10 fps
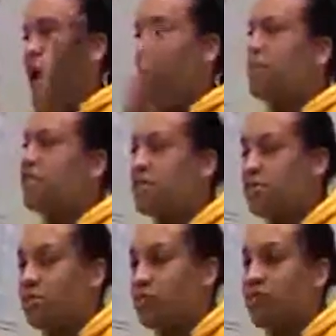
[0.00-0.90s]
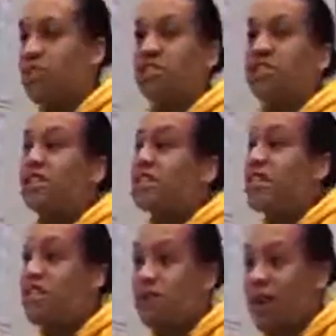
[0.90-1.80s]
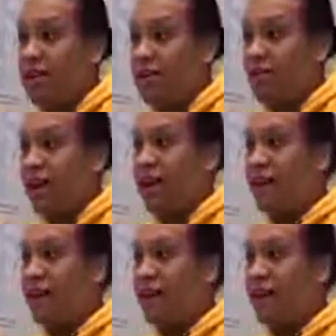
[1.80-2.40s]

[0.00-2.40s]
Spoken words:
I went to some other auditions, continued getting knocked back.